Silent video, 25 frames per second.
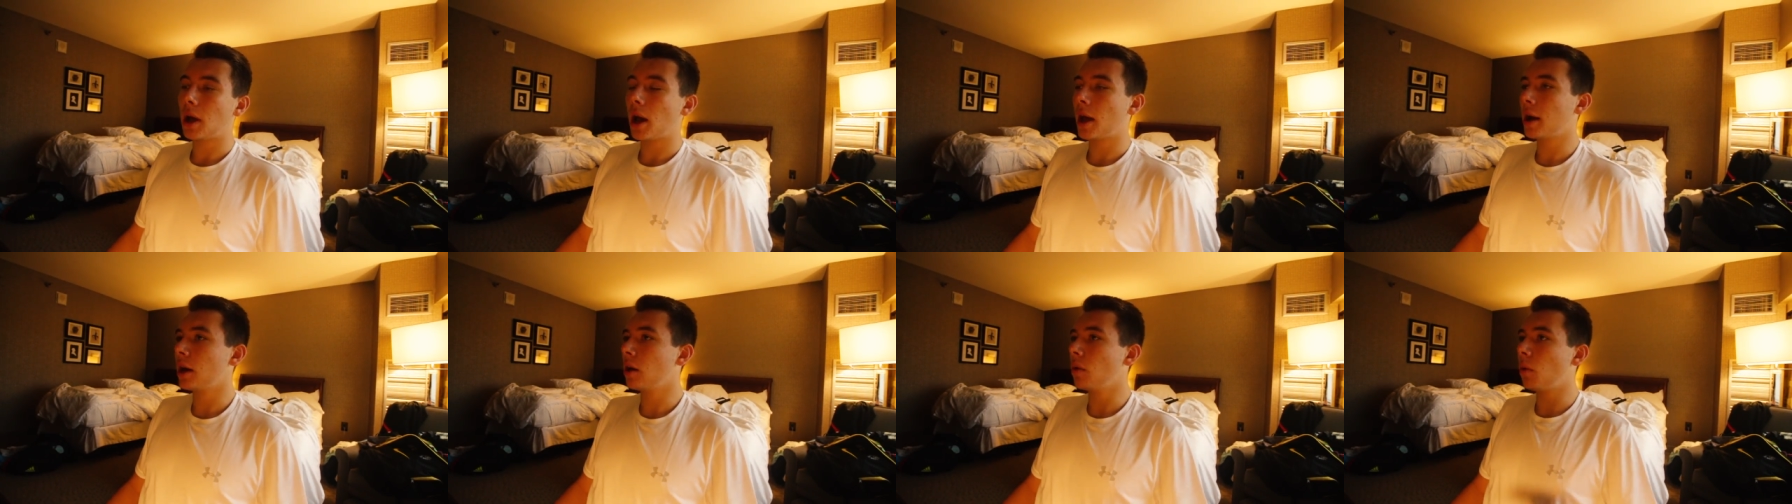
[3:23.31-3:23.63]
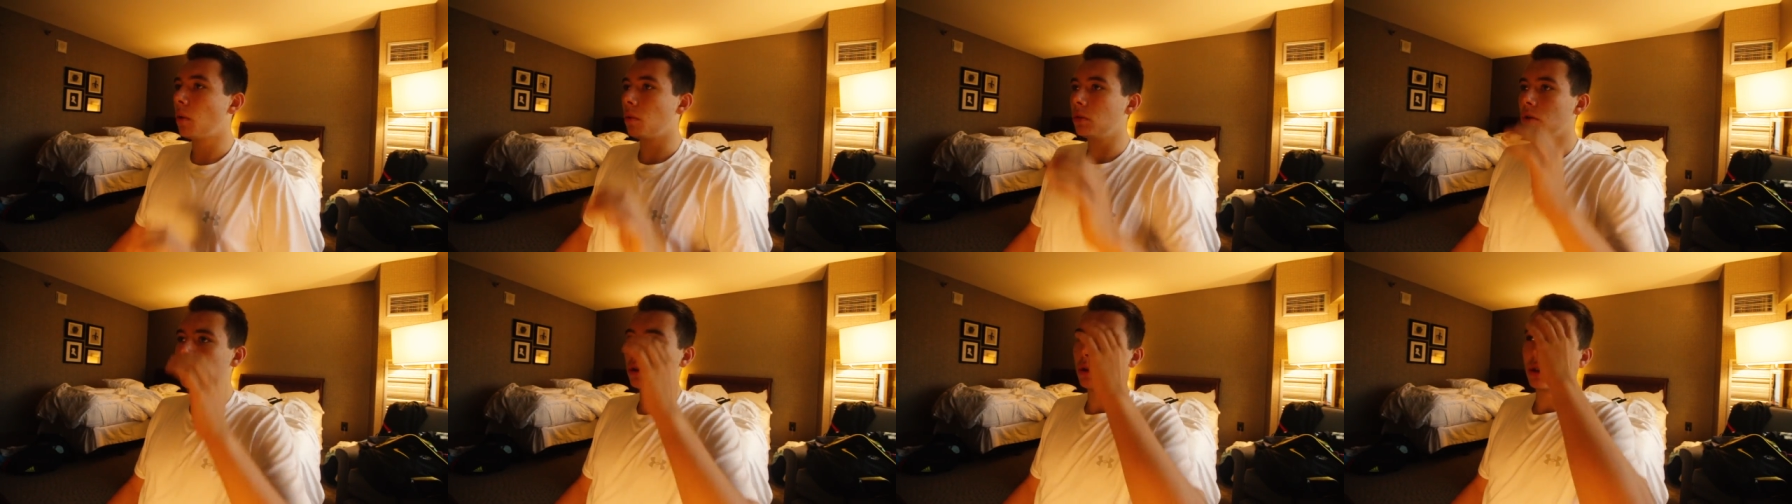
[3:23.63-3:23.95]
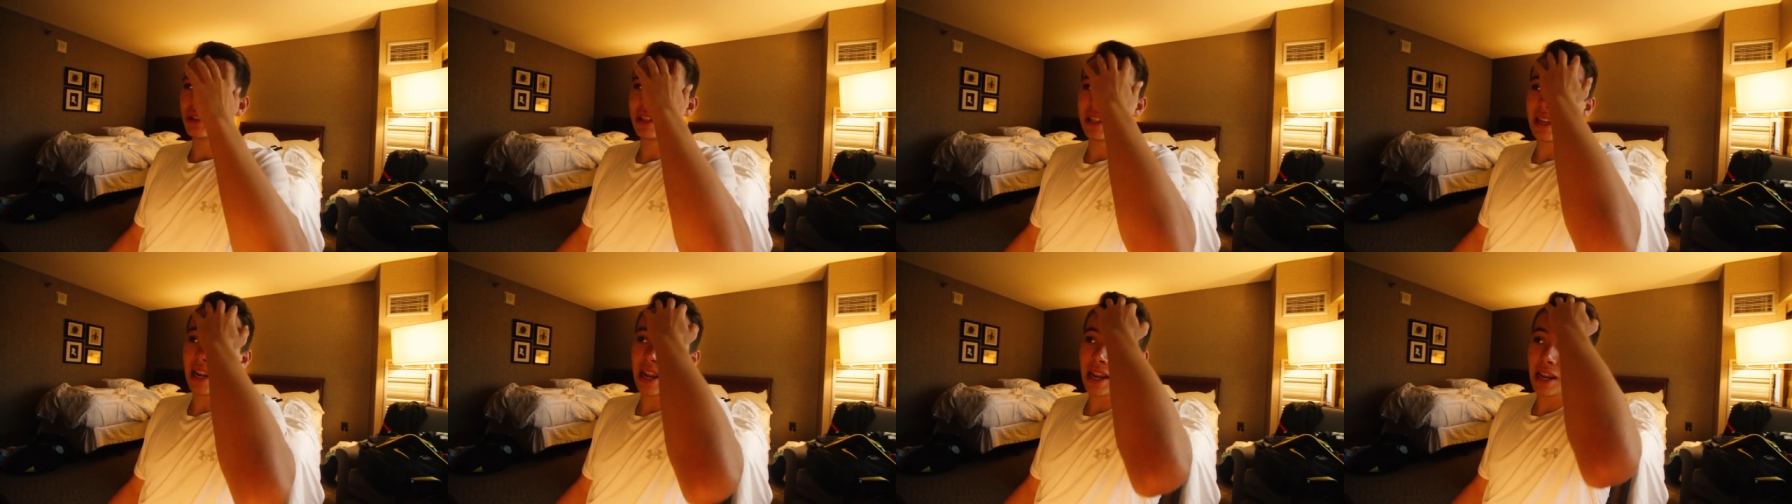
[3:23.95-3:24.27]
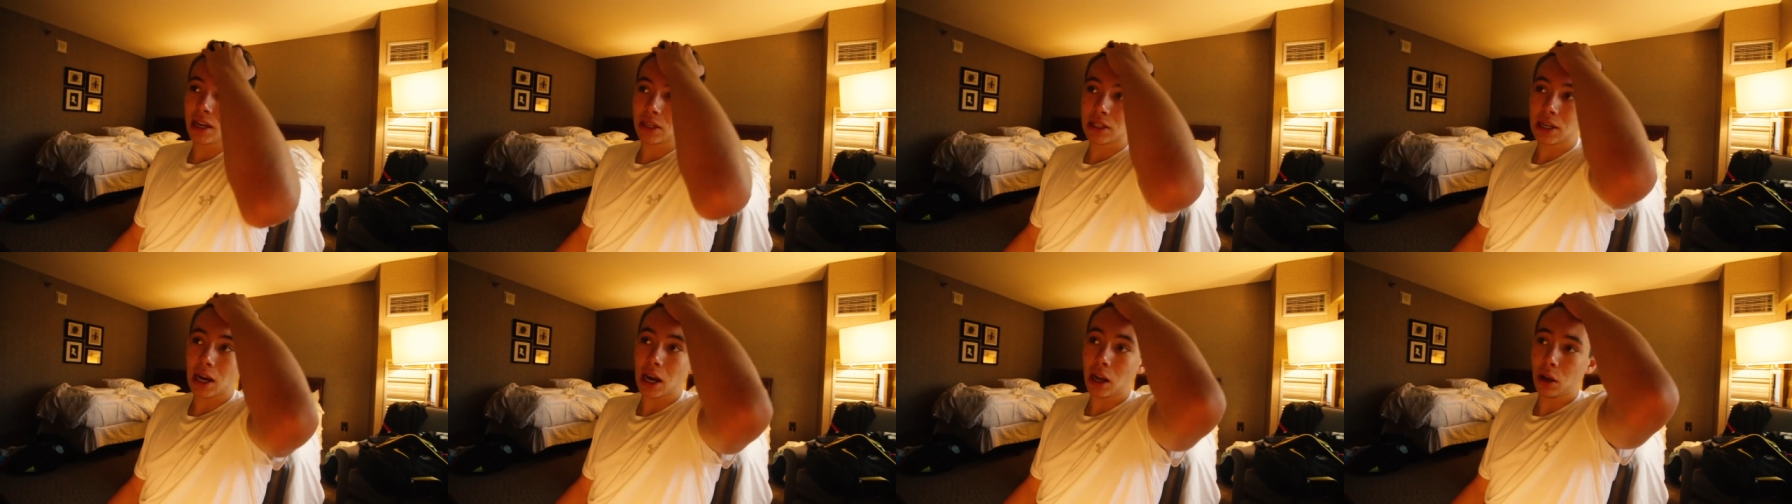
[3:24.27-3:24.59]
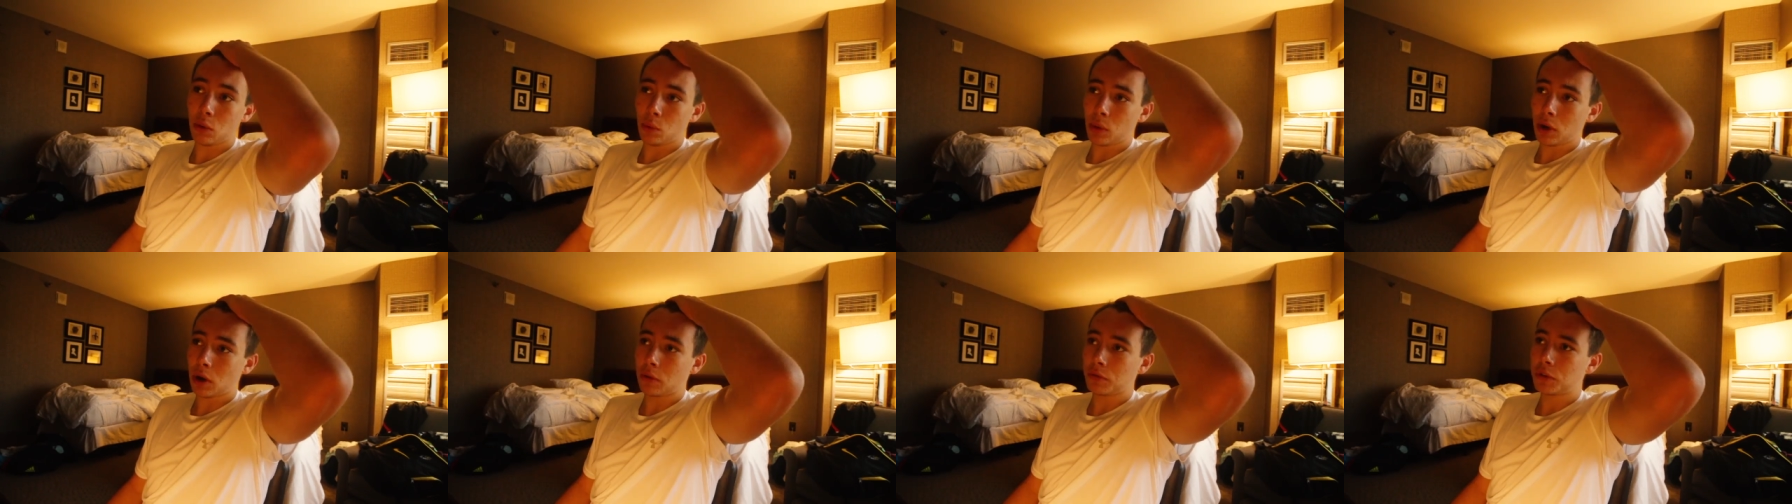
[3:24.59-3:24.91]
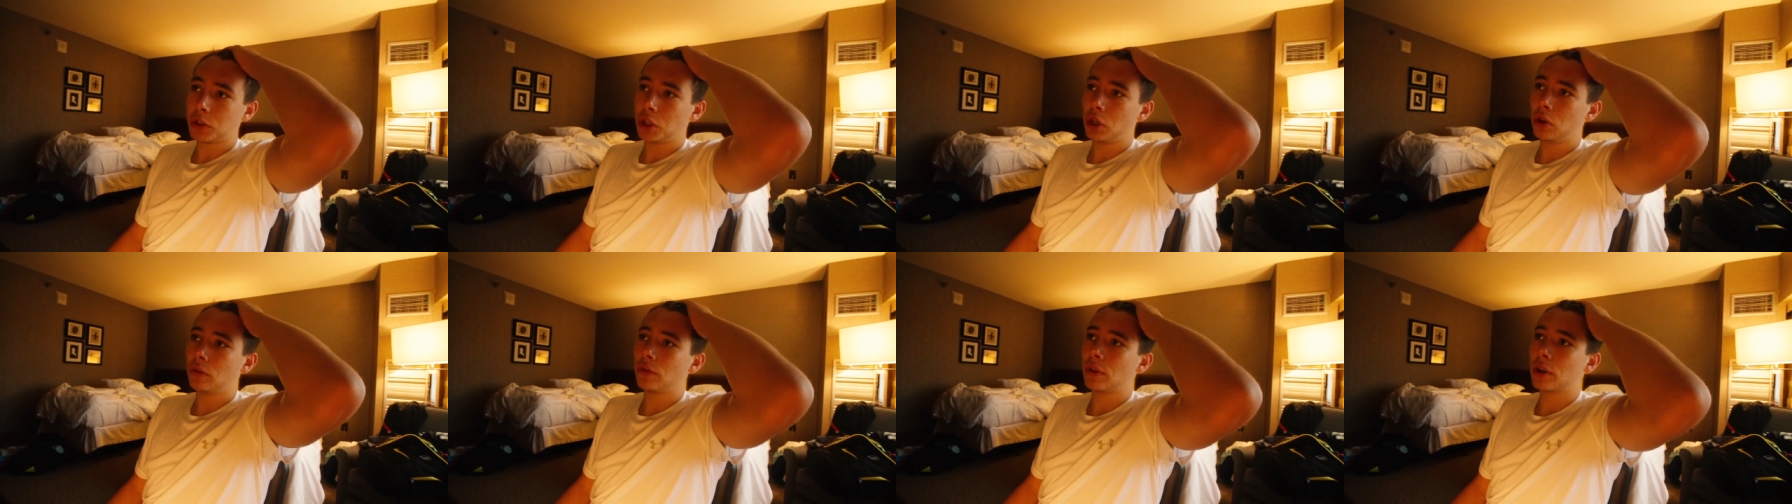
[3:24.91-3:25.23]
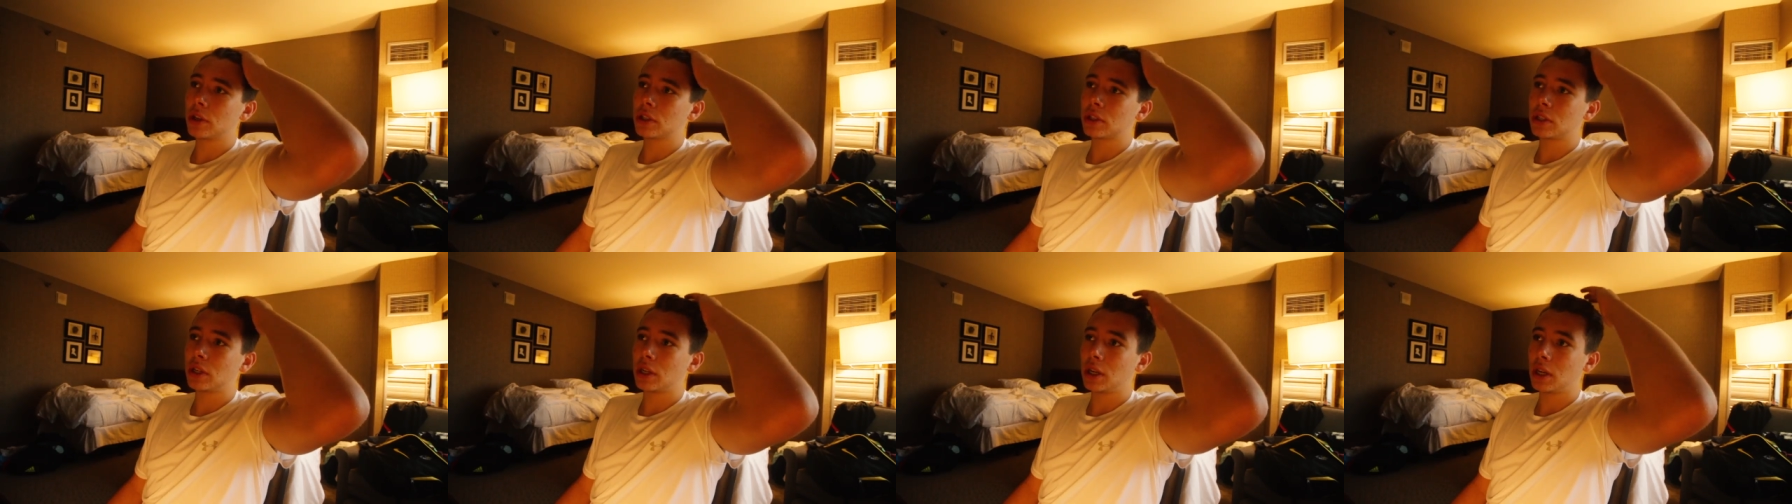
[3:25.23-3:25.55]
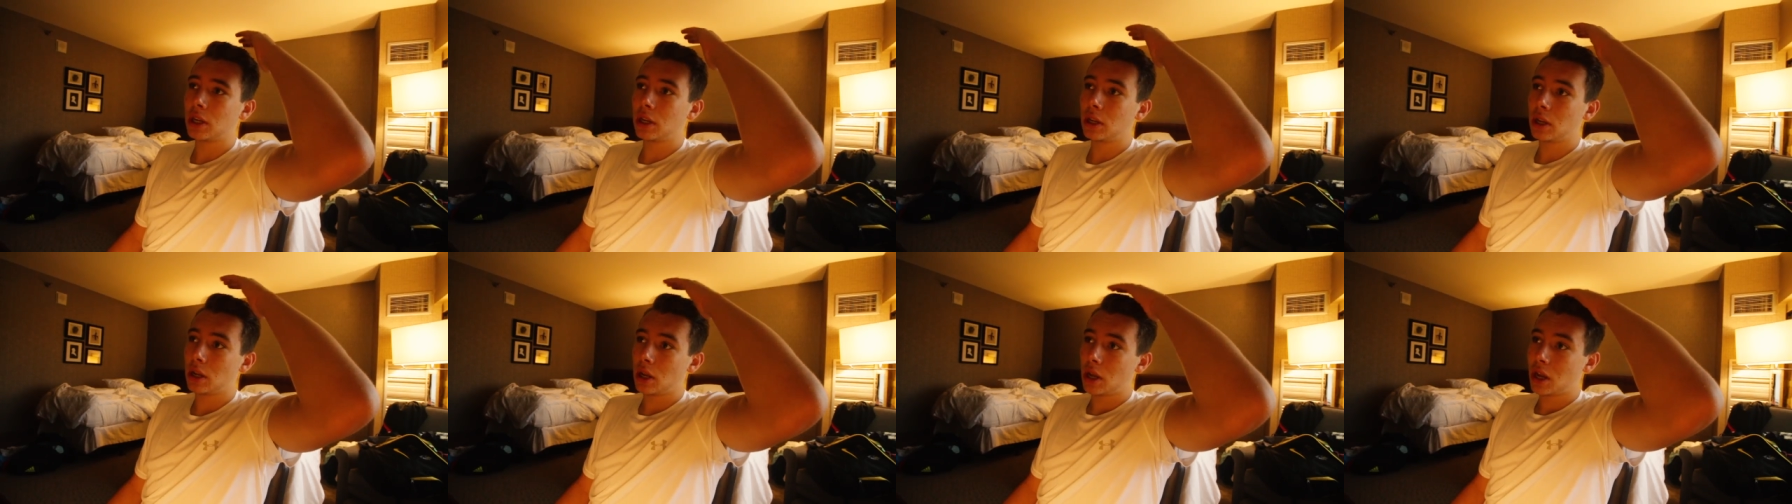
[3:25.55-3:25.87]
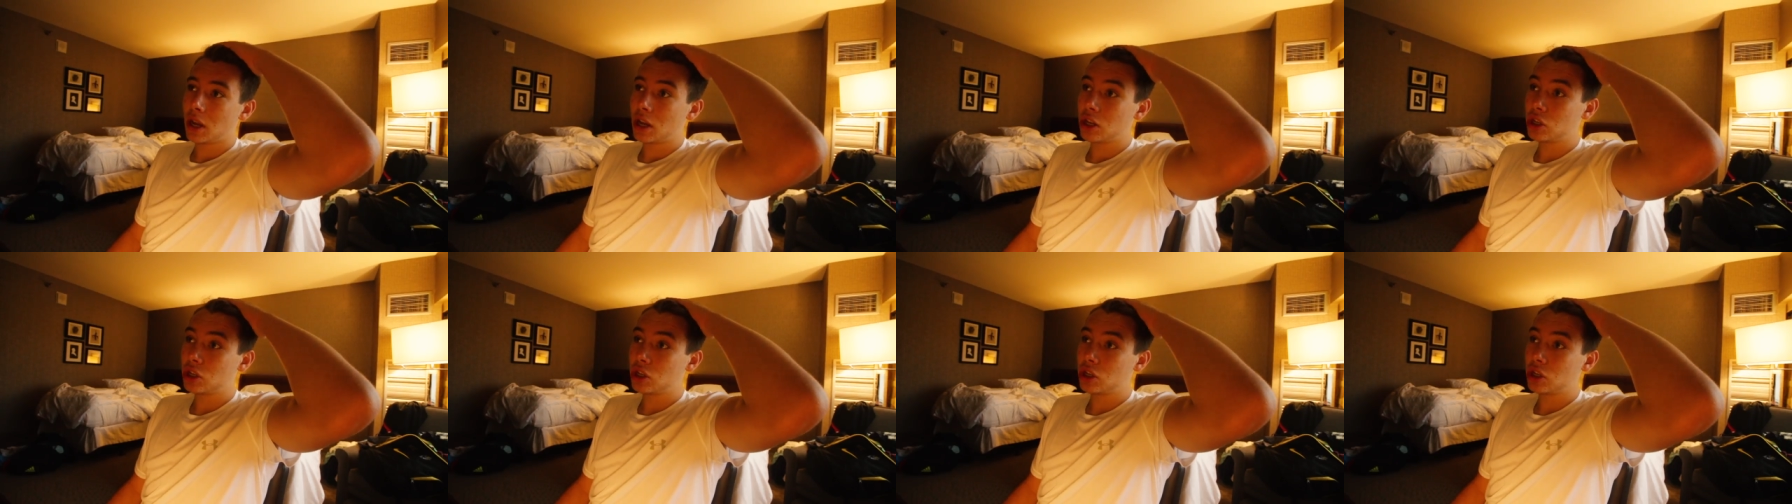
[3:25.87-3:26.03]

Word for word: I don't know what we're doing today. Tyler went off to university.